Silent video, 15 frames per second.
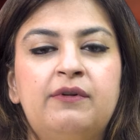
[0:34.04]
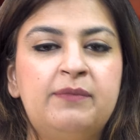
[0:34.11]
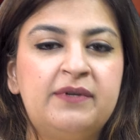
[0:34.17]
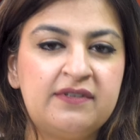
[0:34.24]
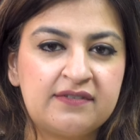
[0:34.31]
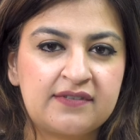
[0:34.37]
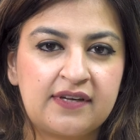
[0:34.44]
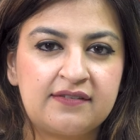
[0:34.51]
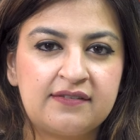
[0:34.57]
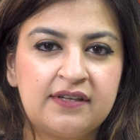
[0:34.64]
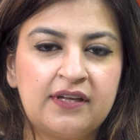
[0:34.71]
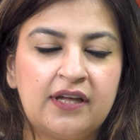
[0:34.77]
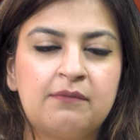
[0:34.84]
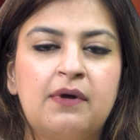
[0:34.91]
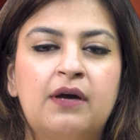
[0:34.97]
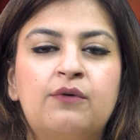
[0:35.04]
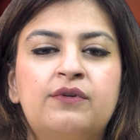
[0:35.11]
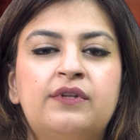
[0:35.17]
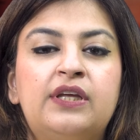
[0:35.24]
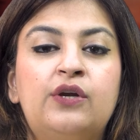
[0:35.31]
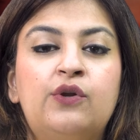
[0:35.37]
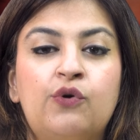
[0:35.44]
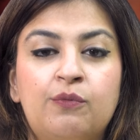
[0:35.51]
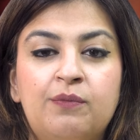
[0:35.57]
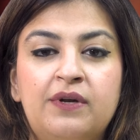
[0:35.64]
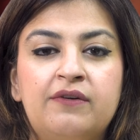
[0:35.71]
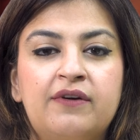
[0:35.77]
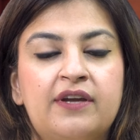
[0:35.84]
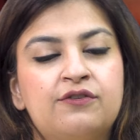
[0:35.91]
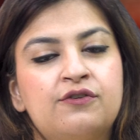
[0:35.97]
will be discussing about the
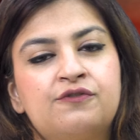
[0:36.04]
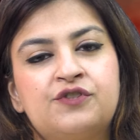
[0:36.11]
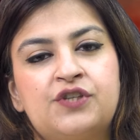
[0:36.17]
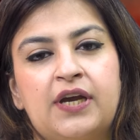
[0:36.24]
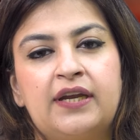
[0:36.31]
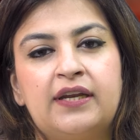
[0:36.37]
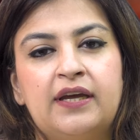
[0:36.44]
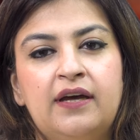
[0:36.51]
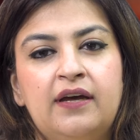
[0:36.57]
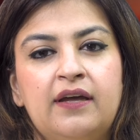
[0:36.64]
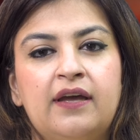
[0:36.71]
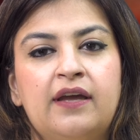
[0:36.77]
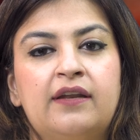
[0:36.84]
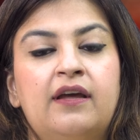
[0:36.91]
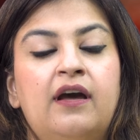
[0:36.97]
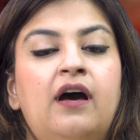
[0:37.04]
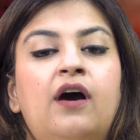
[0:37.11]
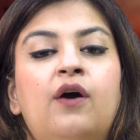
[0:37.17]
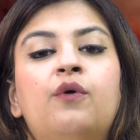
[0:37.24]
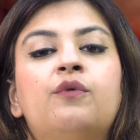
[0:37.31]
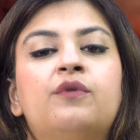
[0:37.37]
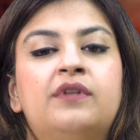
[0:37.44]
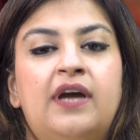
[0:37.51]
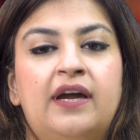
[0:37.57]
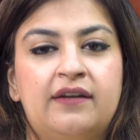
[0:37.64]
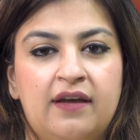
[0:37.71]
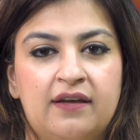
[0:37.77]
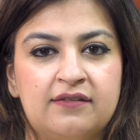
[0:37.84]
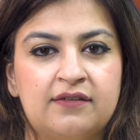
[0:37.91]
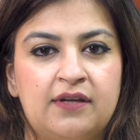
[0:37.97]
global rise of China and how that
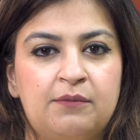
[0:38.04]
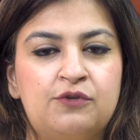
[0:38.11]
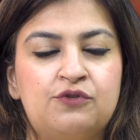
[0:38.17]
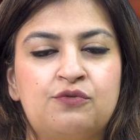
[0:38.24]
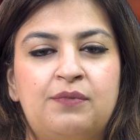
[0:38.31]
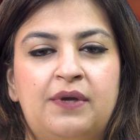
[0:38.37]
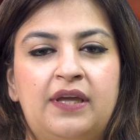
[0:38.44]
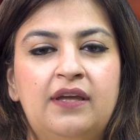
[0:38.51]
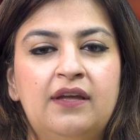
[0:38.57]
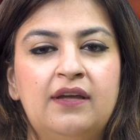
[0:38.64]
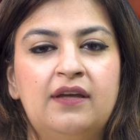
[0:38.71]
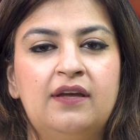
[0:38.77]
has come into being.